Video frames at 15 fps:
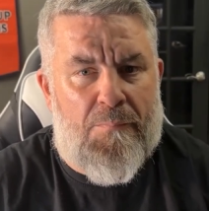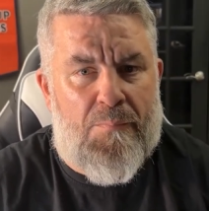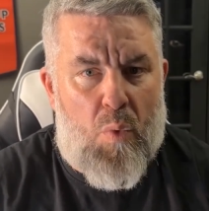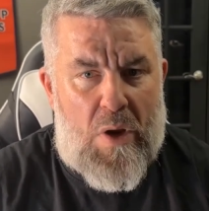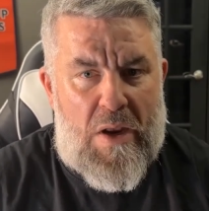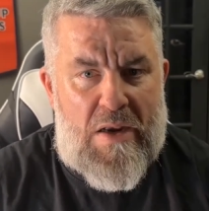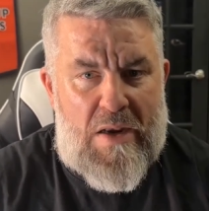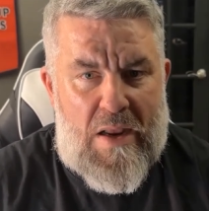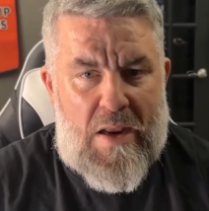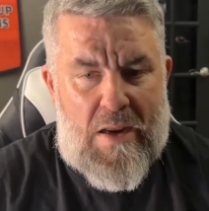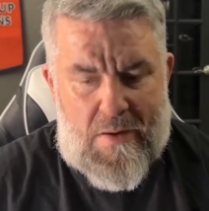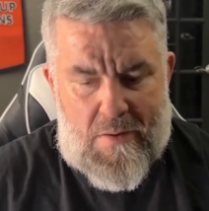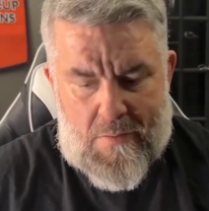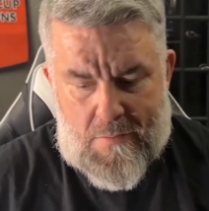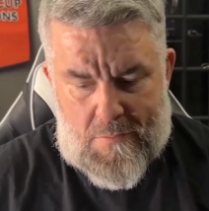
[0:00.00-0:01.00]
We
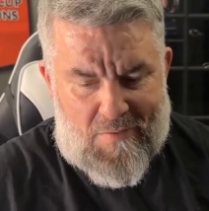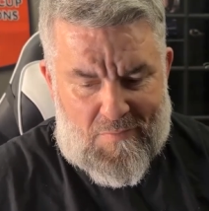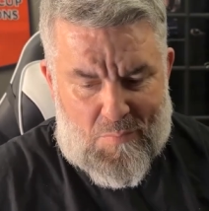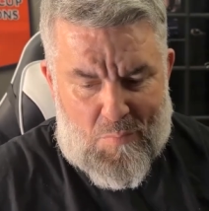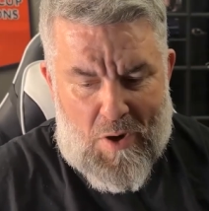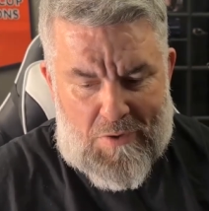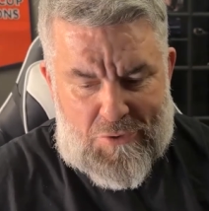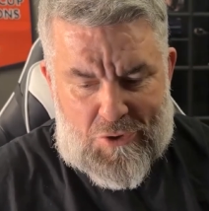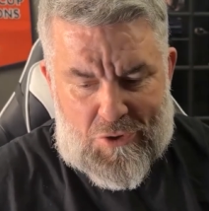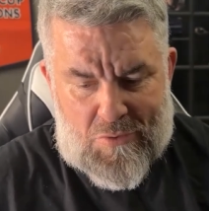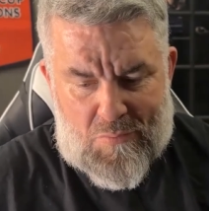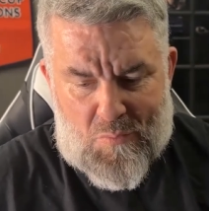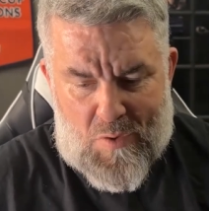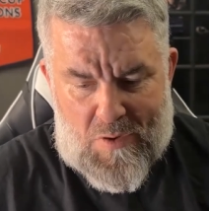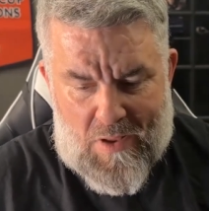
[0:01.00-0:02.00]
need as much,
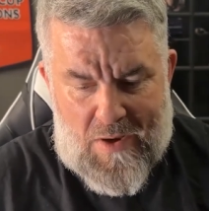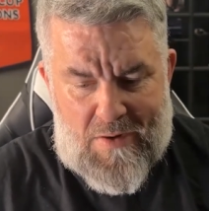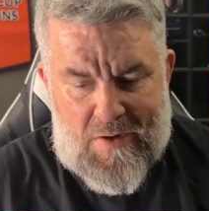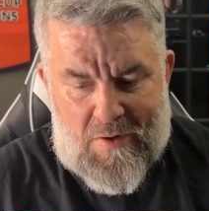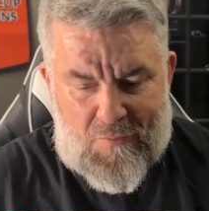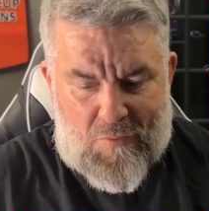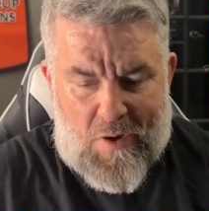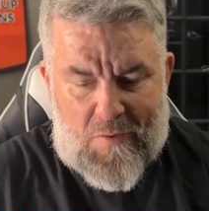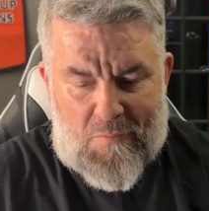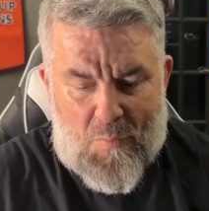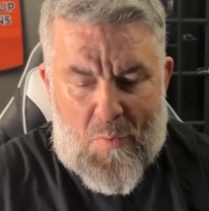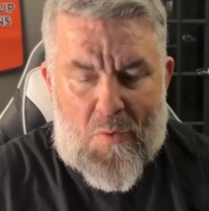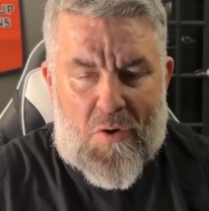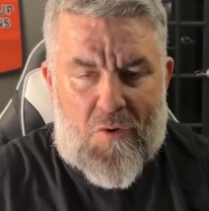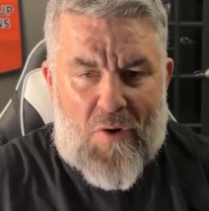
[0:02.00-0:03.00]
when lightning strikes,
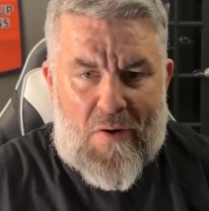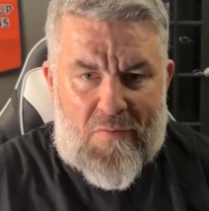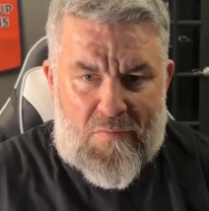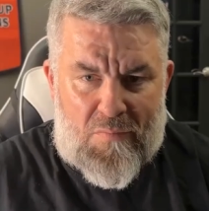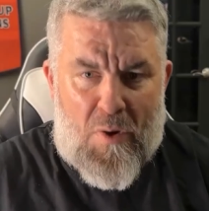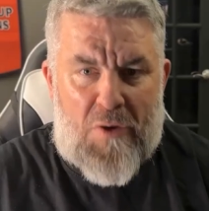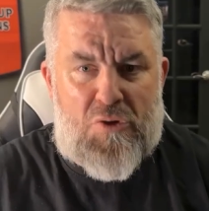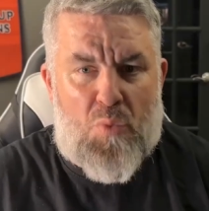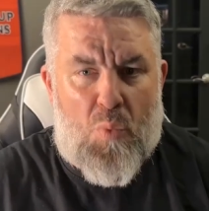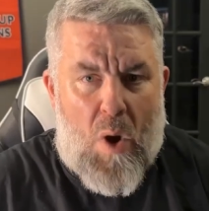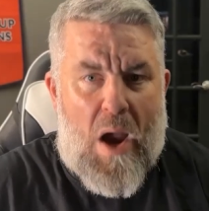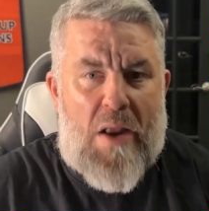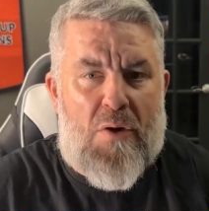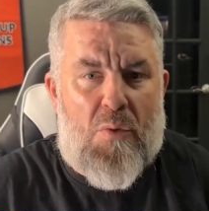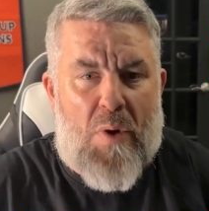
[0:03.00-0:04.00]
we want to drive as much
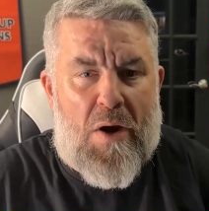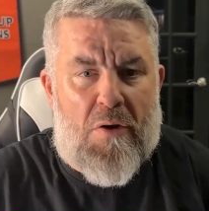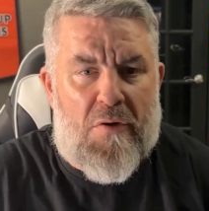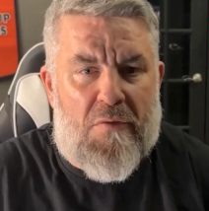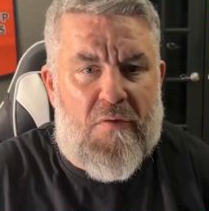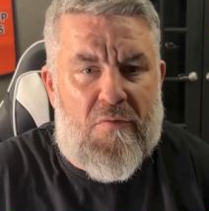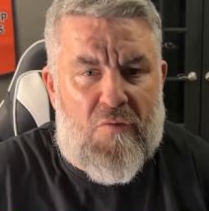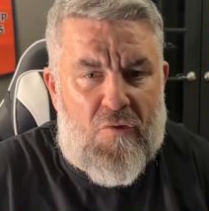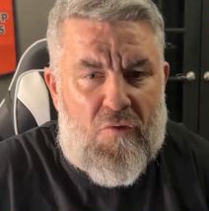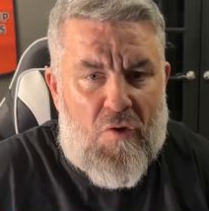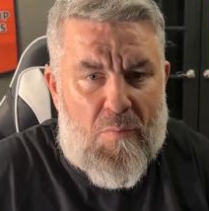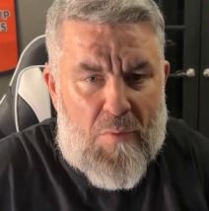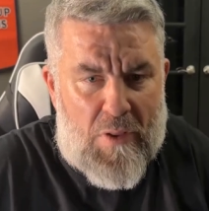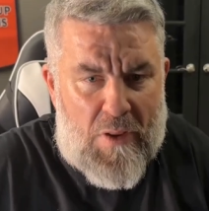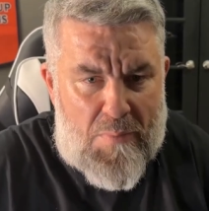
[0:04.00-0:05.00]
wide awareness as is
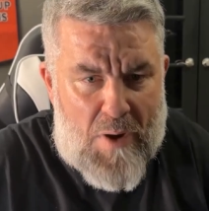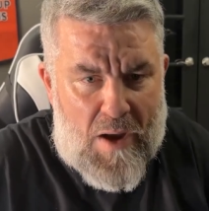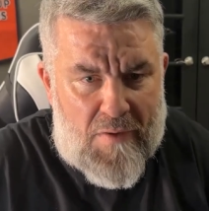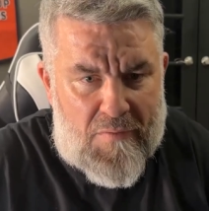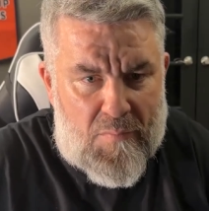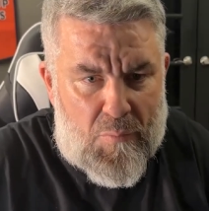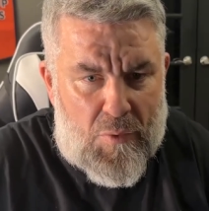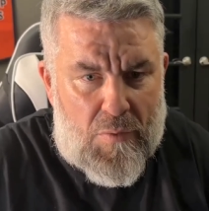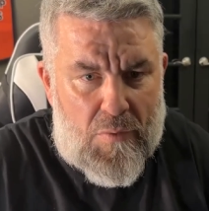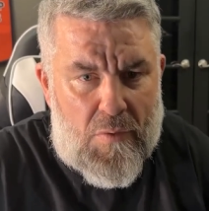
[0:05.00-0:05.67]
humanly possible.